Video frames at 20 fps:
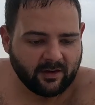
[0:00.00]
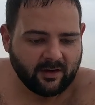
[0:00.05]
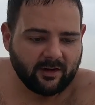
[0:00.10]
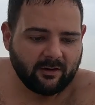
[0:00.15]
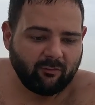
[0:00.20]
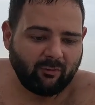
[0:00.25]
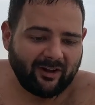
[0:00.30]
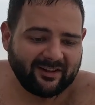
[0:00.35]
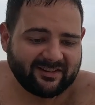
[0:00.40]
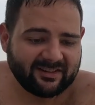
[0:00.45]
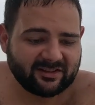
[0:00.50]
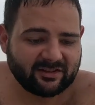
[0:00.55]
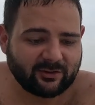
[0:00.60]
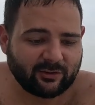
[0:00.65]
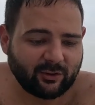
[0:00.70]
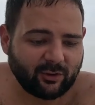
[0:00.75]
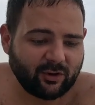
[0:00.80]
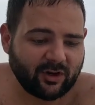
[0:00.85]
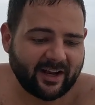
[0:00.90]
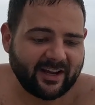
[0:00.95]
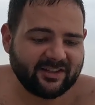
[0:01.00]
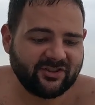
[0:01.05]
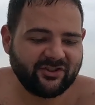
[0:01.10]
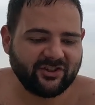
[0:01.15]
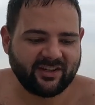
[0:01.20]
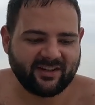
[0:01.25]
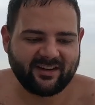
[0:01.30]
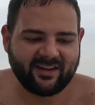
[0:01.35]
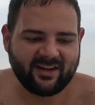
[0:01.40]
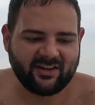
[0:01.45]
What is chlorine
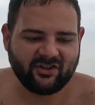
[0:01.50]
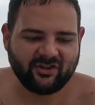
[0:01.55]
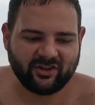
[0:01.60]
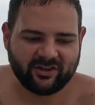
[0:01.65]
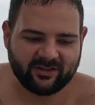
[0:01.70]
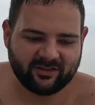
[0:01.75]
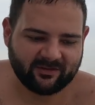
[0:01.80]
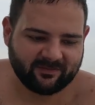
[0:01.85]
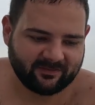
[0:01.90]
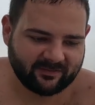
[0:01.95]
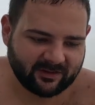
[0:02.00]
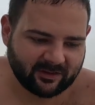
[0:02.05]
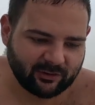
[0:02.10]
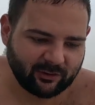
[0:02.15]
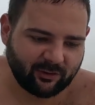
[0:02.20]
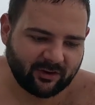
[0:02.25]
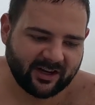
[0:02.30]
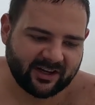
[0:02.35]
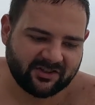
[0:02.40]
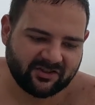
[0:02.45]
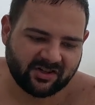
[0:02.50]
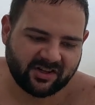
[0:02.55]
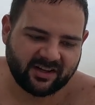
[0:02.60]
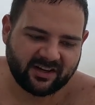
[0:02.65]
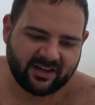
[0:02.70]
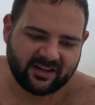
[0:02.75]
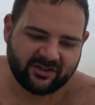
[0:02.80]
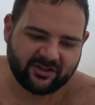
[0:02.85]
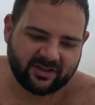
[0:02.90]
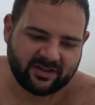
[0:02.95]
generation? Chlorine
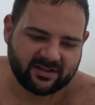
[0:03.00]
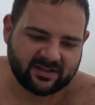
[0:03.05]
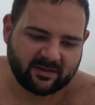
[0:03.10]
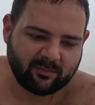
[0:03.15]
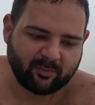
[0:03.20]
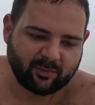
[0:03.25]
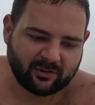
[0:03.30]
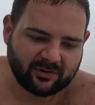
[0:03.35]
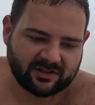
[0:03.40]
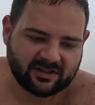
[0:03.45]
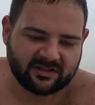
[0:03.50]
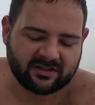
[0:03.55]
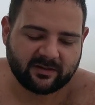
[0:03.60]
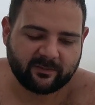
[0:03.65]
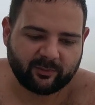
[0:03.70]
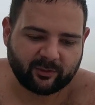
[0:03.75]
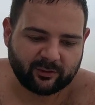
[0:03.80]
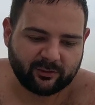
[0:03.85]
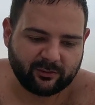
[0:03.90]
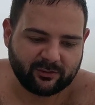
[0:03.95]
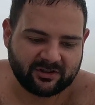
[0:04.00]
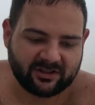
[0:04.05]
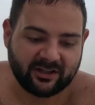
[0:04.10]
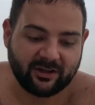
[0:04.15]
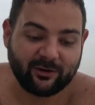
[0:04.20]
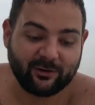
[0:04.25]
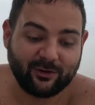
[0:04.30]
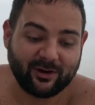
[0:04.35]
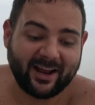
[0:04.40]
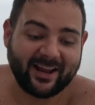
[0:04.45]
generation is the process of producing
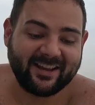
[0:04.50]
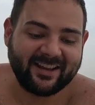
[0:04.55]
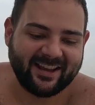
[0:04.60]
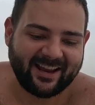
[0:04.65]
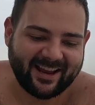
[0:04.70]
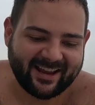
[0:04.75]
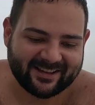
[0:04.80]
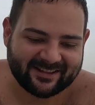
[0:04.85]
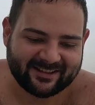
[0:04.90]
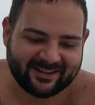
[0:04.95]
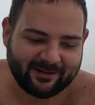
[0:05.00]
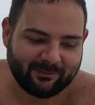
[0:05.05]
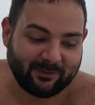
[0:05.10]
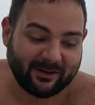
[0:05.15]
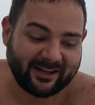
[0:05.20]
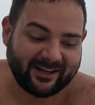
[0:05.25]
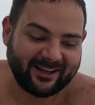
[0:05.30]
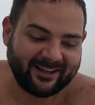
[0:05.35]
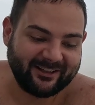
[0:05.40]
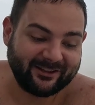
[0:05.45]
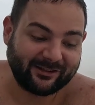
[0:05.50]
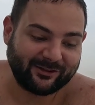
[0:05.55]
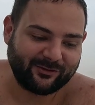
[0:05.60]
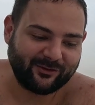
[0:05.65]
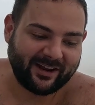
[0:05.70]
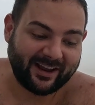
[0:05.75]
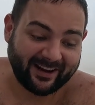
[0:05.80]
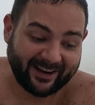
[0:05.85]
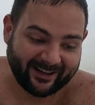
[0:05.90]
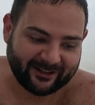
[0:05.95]
chlorine gas, typically
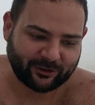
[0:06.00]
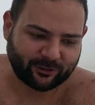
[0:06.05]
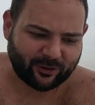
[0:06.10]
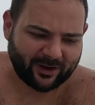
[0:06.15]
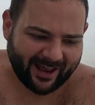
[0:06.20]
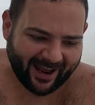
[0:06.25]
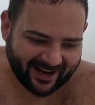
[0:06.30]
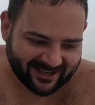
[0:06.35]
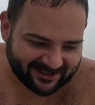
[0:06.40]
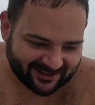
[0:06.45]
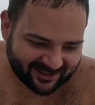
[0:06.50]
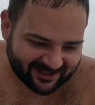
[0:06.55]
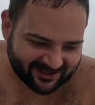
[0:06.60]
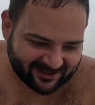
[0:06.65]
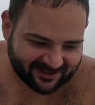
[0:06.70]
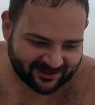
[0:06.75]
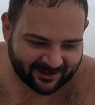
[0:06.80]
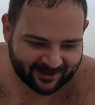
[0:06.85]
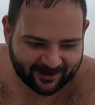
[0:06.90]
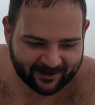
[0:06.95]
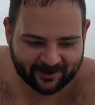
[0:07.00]
through electrolysis.